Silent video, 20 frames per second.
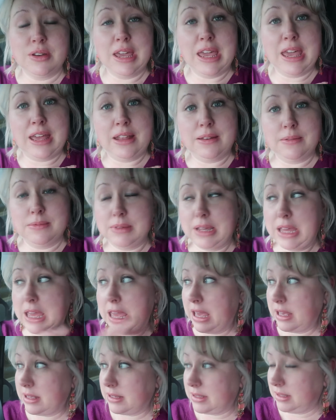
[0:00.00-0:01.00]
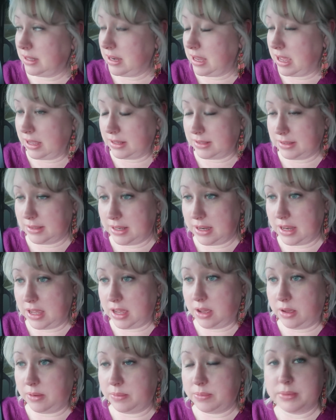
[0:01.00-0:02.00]
So I had excellent, excellent
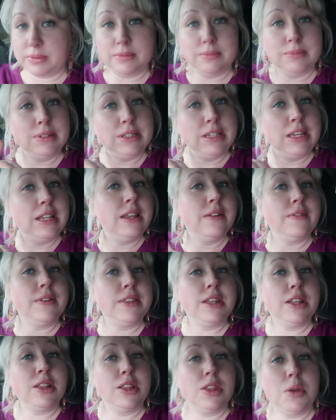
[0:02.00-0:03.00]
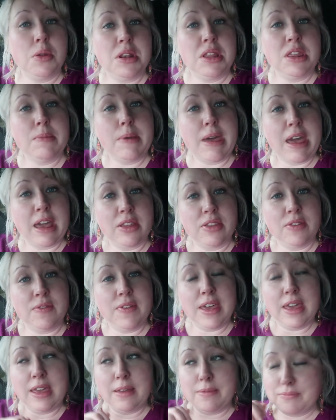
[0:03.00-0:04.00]
help getting everything loaded in the back of the
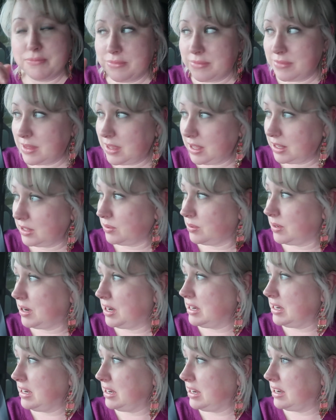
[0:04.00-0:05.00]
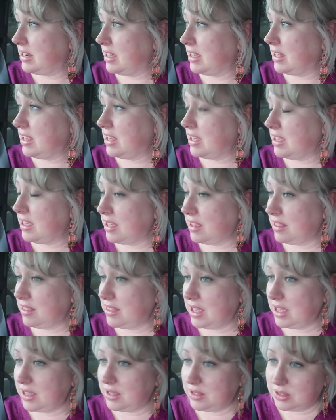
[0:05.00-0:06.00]
van. That's what I needed
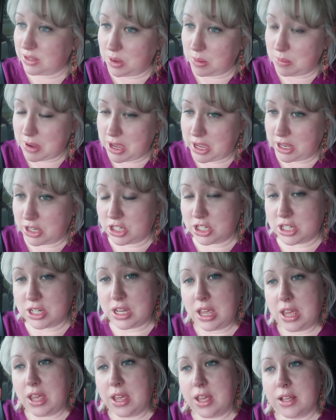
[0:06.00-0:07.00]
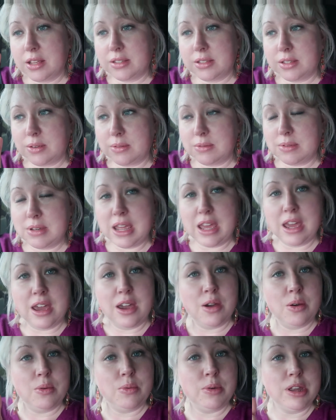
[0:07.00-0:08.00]
Ikea. Thanks so much. So
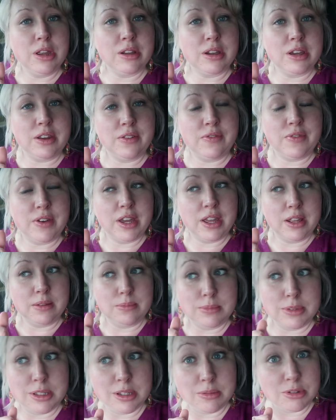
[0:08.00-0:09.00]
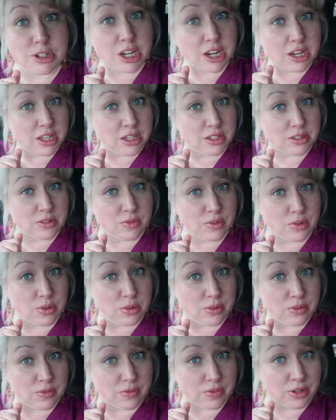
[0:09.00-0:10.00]
now we are going to find some Chinese
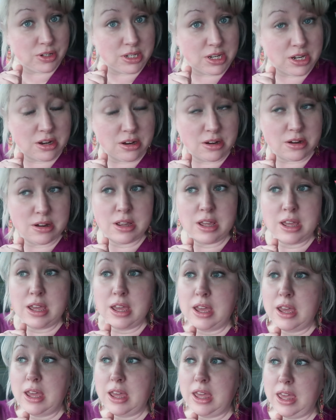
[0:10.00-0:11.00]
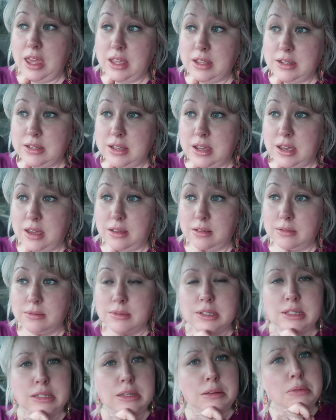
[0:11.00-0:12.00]
food for dinner and
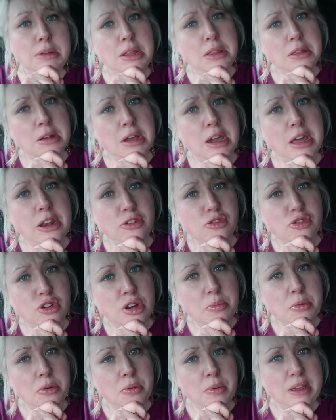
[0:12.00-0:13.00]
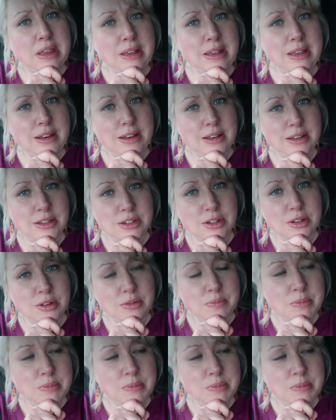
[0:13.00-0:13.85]
uh, see what other kind of trouble we can get into.